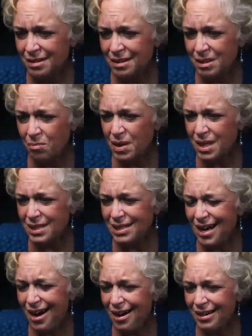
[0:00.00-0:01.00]
Somebody's
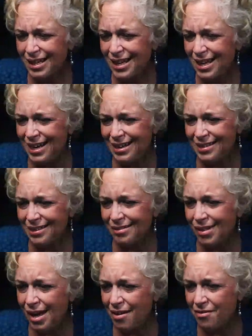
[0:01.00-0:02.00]
not getting the
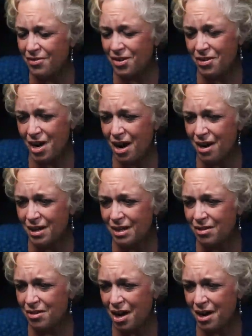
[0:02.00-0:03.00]
love. They're not
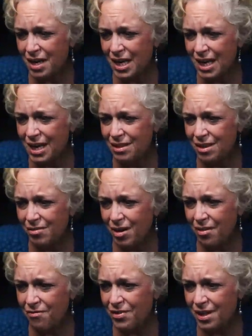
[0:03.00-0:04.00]
they're not getting the
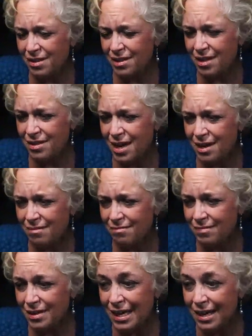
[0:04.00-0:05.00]
love that, that they
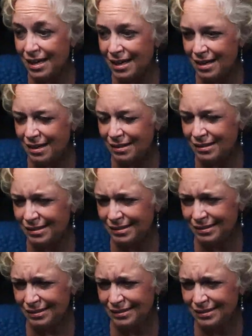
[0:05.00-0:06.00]
need
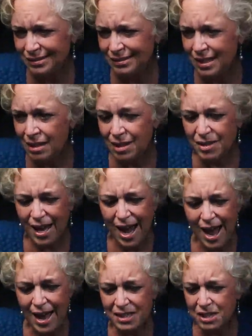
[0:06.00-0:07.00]
that they
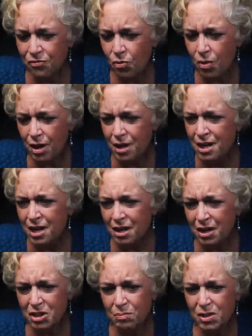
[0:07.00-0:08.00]
asked for
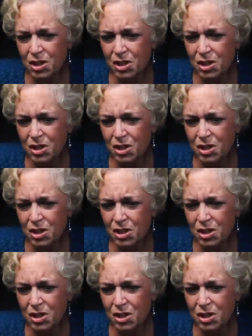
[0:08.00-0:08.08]
because the